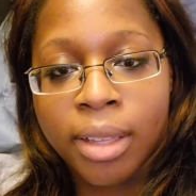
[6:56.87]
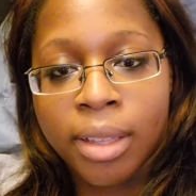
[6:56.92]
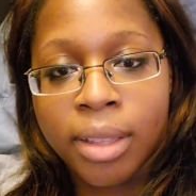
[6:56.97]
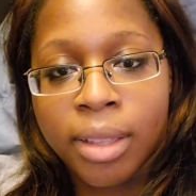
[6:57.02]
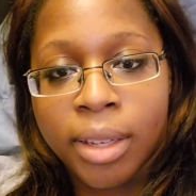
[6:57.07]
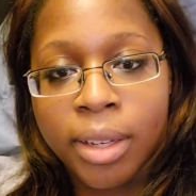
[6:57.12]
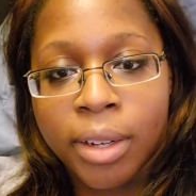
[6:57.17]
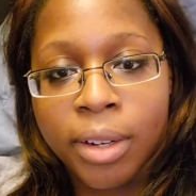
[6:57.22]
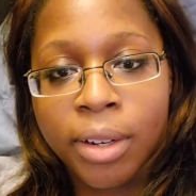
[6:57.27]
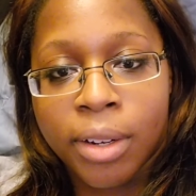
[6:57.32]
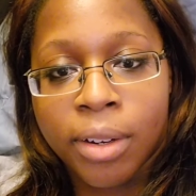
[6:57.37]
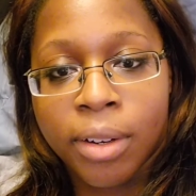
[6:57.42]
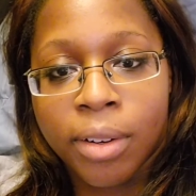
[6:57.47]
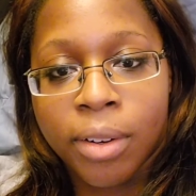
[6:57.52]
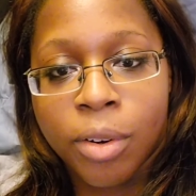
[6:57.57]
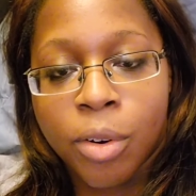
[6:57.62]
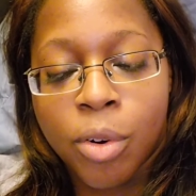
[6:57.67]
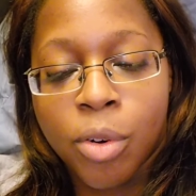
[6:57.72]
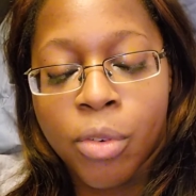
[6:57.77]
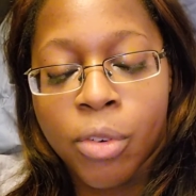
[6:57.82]
their
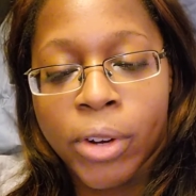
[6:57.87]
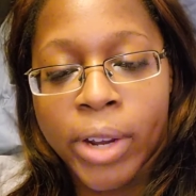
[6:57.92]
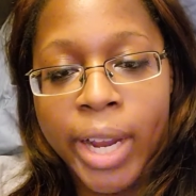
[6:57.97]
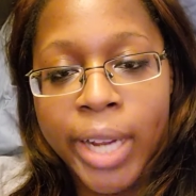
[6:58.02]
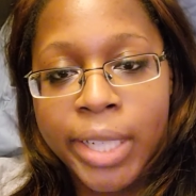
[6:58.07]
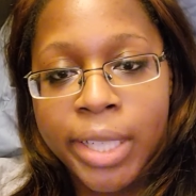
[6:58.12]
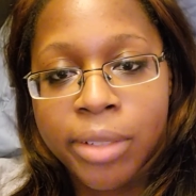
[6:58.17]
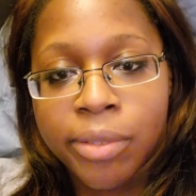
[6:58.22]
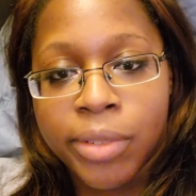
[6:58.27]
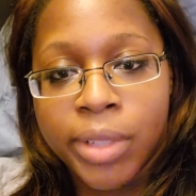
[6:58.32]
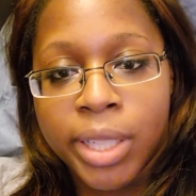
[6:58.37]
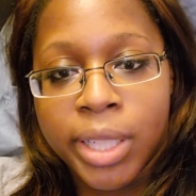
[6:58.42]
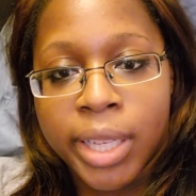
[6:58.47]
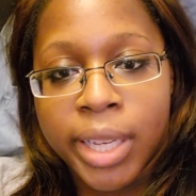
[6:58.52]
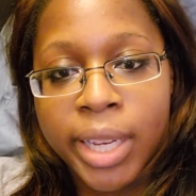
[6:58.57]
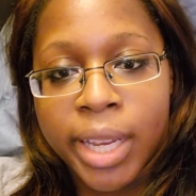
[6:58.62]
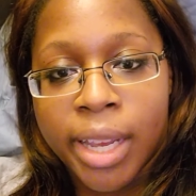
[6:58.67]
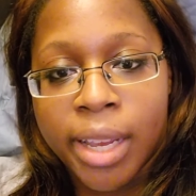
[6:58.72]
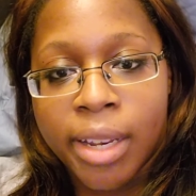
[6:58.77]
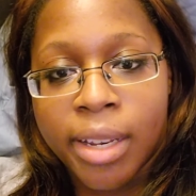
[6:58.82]
overactive
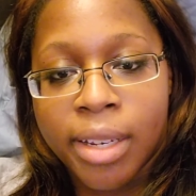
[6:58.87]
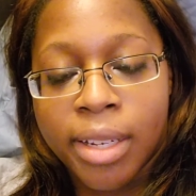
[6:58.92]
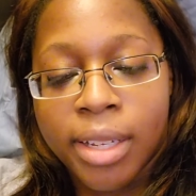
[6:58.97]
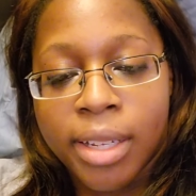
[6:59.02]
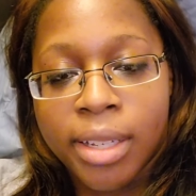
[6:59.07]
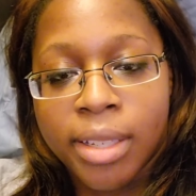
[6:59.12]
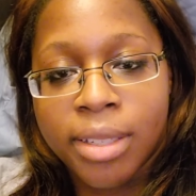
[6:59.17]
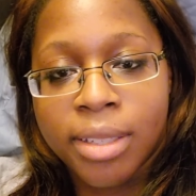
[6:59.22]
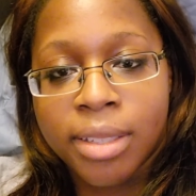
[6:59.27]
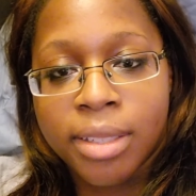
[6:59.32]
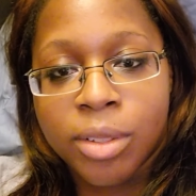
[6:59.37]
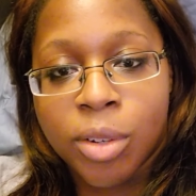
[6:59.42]
gland is